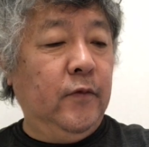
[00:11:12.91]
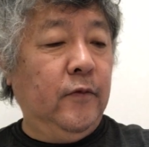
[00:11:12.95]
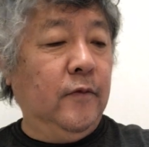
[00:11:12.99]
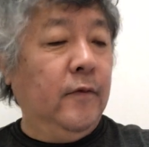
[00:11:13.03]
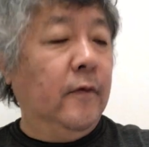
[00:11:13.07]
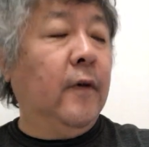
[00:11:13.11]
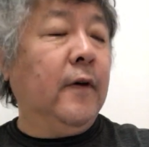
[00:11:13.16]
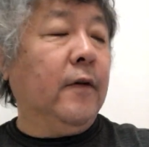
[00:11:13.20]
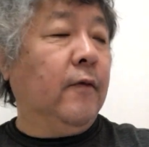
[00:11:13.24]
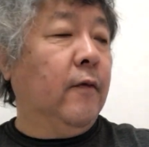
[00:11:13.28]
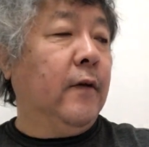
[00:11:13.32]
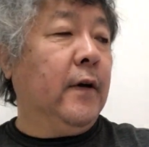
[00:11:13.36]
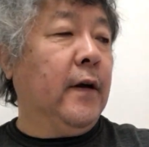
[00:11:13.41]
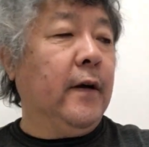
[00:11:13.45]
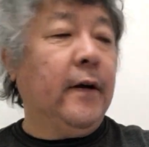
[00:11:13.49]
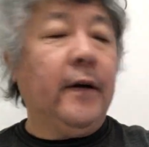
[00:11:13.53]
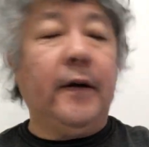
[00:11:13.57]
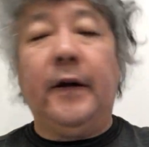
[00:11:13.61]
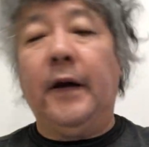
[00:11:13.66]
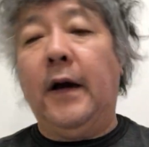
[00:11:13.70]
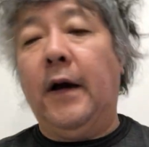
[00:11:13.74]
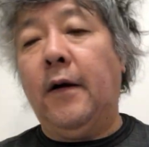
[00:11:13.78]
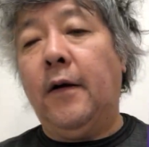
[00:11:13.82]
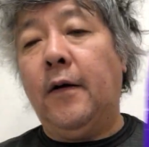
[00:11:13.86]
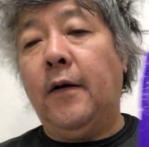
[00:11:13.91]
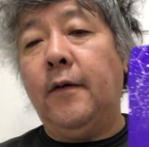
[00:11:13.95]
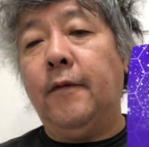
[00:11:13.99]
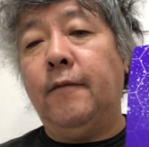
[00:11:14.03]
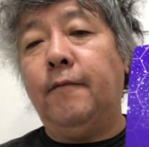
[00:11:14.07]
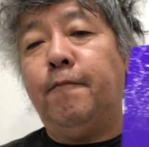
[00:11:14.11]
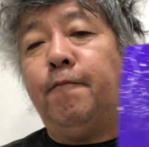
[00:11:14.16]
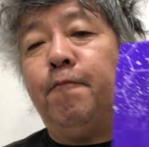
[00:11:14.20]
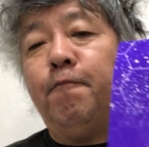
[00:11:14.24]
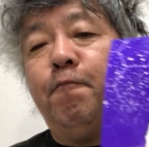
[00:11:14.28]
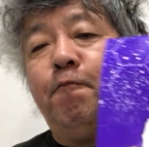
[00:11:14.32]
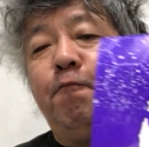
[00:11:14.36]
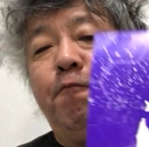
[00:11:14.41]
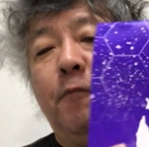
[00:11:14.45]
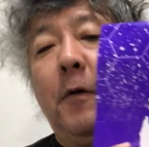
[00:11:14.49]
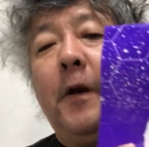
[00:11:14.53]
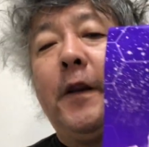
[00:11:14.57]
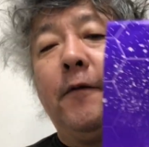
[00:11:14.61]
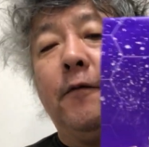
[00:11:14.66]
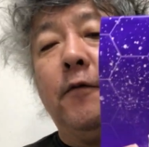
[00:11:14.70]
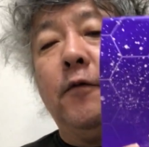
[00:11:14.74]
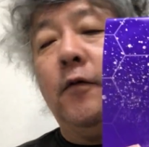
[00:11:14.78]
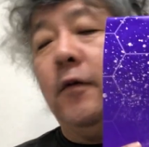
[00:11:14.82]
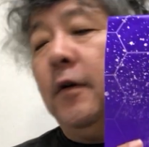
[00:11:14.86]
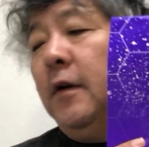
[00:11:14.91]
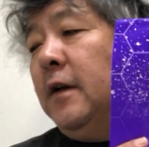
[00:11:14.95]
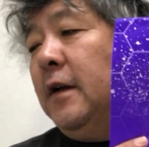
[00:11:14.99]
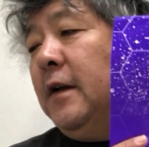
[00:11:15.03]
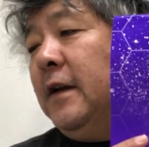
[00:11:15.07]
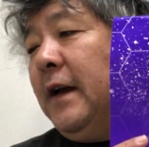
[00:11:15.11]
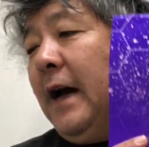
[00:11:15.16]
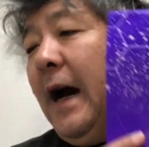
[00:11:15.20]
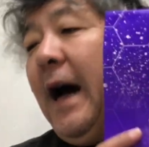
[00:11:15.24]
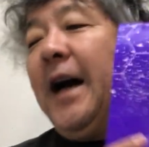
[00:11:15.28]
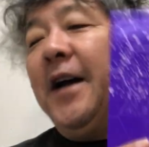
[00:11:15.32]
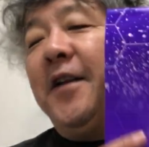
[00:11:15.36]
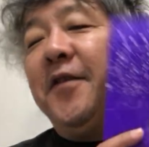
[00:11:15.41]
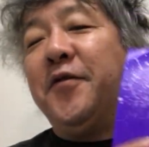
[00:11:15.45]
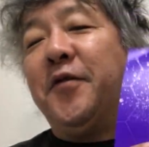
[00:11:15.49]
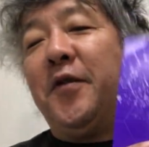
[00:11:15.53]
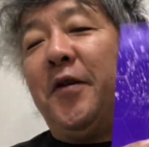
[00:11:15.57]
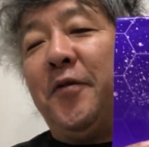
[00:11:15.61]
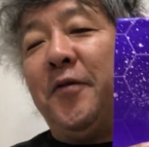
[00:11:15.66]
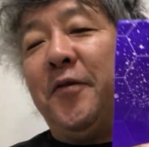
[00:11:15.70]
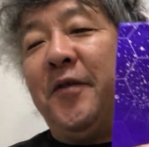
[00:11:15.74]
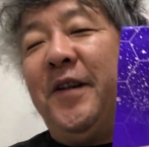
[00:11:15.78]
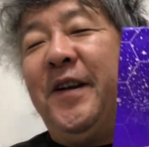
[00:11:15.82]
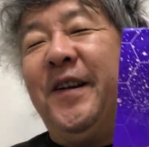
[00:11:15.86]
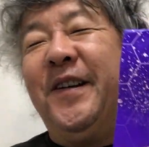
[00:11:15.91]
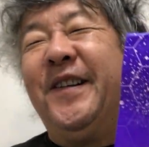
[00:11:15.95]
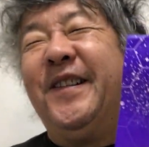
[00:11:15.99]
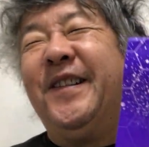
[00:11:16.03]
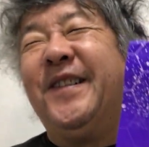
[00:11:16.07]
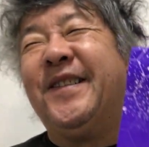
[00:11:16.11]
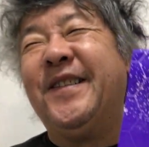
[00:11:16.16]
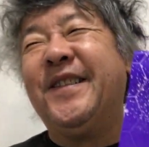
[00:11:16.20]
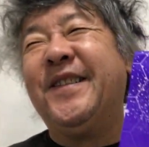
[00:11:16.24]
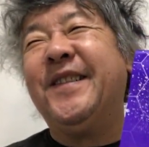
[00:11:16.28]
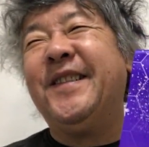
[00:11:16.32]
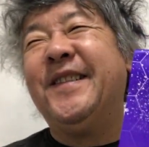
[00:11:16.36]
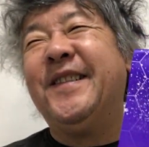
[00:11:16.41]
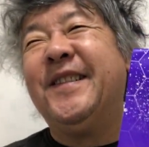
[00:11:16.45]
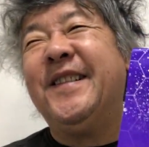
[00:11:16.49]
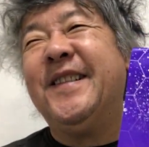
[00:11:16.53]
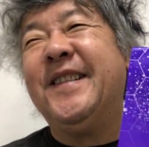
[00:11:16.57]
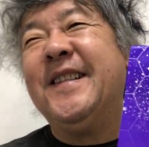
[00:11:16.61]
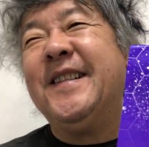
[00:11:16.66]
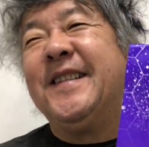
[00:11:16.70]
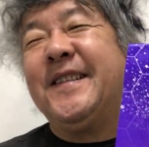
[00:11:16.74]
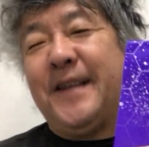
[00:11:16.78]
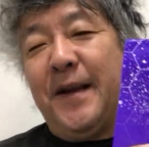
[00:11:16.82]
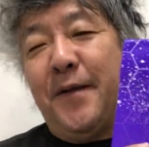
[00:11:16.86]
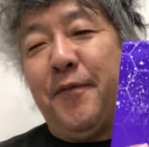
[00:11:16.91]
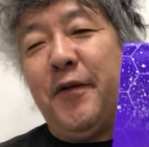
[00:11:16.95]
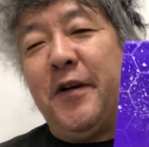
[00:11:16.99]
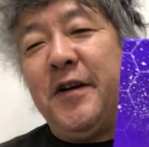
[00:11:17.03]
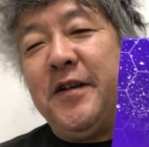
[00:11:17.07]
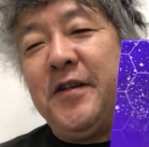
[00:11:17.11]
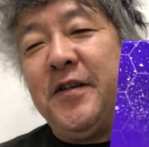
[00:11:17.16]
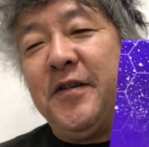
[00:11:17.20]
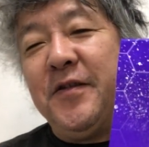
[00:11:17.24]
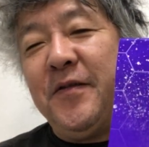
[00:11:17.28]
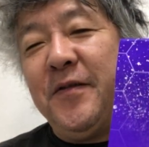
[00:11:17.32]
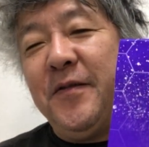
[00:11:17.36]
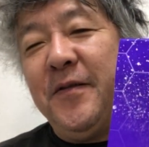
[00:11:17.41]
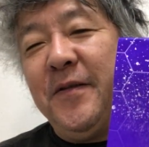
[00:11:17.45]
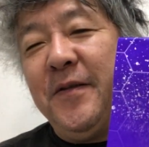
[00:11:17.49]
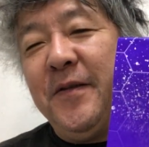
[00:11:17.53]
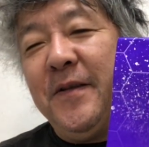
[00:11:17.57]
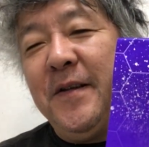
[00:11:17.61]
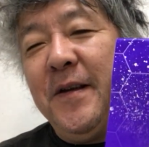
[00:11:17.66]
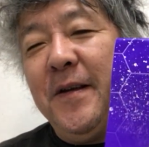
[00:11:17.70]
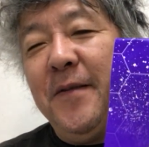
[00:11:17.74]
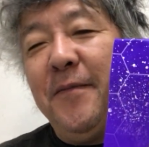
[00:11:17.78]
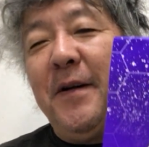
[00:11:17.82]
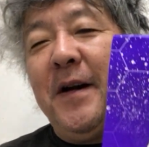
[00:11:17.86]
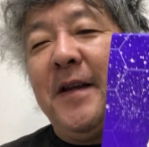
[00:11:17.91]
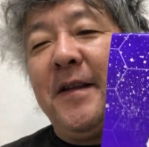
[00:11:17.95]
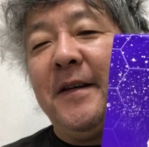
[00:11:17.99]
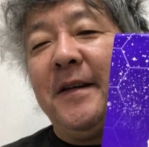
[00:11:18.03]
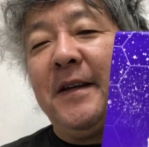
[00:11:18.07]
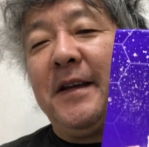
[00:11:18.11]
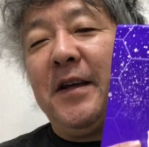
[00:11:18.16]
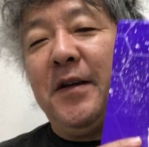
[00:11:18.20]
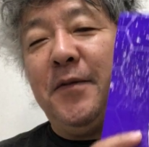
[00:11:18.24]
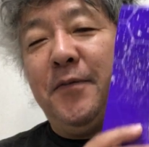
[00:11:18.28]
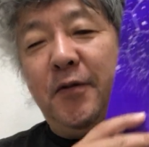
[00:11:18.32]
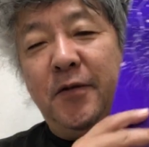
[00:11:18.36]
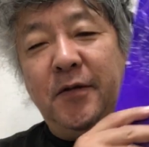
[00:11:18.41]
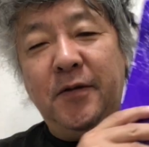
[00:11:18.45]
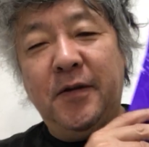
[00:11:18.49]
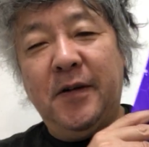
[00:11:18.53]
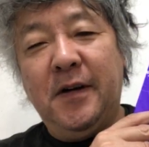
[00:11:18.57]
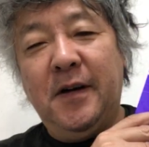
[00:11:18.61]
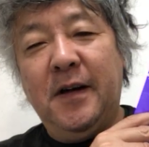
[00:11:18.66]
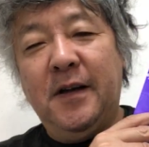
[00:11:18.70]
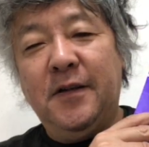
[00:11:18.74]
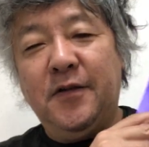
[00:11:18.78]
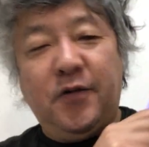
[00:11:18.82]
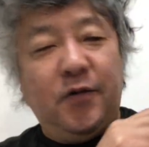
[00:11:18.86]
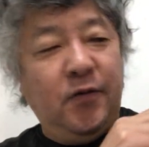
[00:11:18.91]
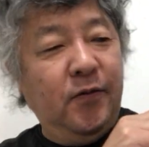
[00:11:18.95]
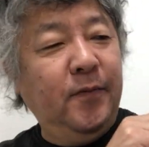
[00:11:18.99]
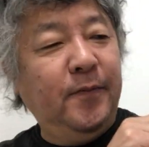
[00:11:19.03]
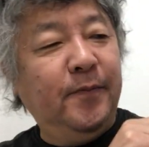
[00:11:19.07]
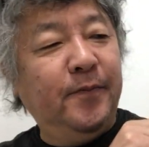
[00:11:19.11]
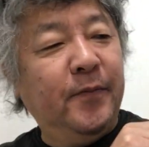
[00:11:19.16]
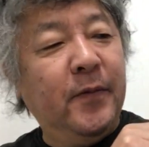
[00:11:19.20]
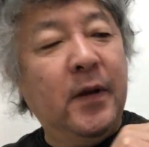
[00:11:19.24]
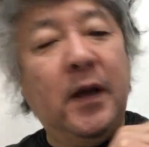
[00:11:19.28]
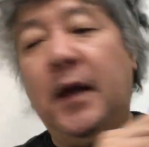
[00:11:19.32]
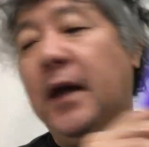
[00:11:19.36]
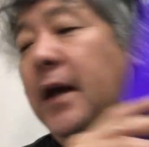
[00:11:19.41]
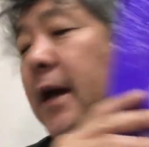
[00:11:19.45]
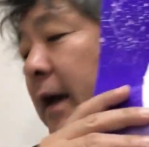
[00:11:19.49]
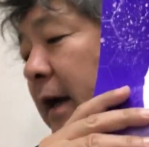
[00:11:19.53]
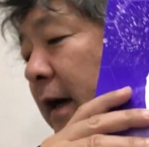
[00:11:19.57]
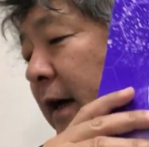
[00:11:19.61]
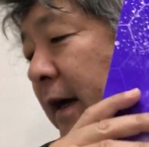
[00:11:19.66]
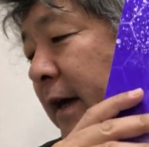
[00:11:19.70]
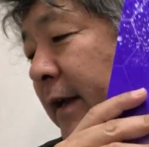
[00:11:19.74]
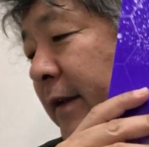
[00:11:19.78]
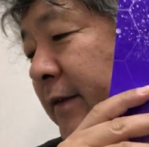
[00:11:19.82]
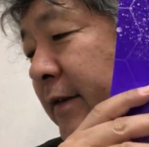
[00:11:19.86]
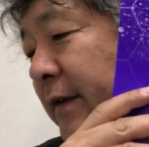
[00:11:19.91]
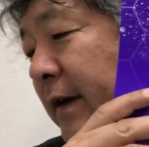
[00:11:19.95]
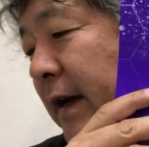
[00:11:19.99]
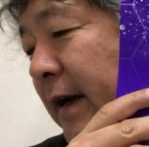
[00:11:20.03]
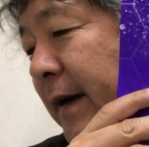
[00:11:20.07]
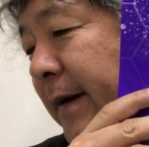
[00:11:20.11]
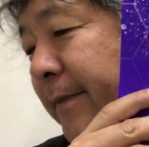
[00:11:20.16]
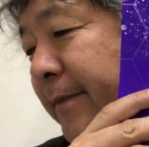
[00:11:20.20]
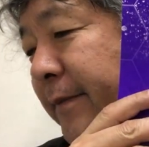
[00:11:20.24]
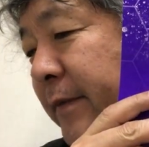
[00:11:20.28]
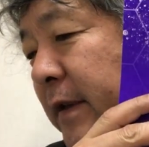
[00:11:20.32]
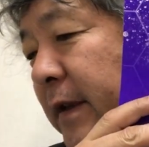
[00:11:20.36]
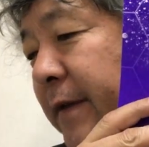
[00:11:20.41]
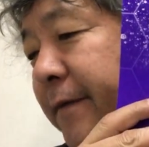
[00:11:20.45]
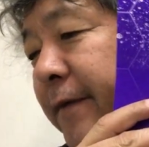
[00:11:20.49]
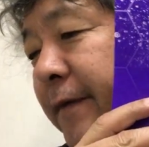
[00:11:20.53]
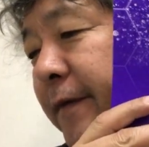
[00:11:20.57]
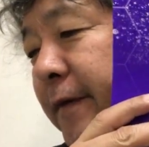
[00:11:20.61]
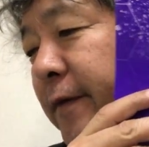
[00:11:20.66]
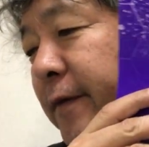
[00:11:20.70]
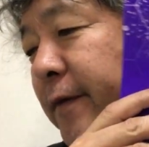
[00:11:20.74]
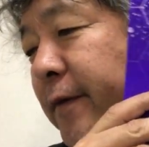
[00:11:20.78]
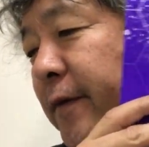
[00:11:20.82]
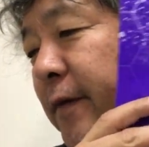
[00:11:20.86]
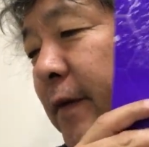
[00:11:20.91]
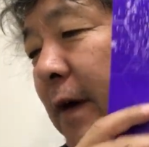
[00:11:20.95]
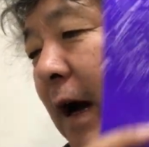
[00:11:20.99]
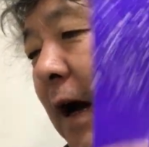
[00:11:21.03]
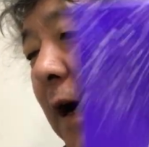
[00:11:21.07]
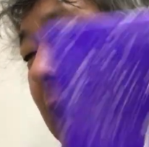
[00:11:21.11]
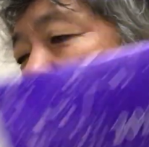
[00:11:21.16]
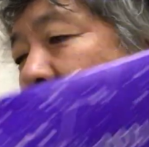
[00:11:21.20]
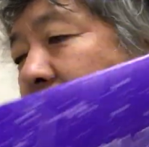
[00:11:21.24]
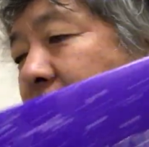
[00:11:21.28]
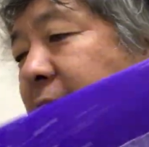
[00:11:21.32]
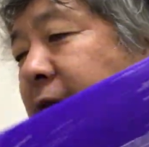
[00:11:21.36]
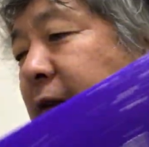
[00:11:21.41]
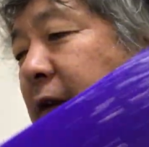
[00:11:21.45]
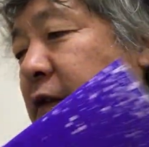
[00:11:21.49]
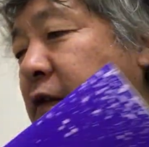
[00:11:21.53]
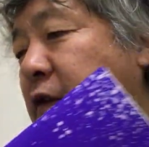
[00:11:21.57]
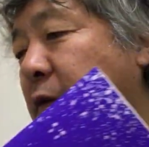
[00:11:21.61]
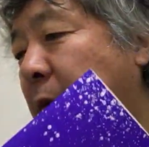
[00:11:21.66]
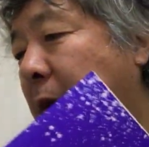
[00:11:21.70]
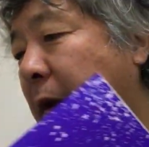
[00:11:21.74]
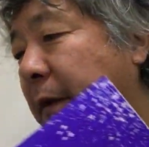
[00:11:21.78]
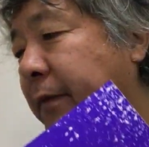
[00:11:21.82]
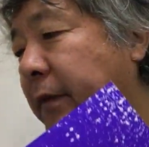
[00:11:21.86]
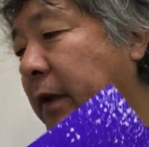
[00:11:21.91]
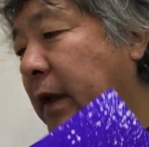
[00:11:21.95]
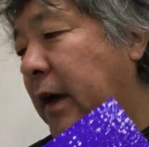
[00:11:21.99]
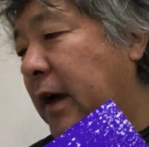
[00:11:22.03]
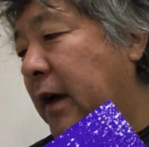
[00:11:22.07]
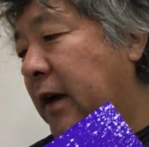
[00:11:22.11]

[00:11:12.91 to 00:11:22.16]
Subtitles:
really wonderful annual celebration by the Ikenobo school. And if you are outside Japan,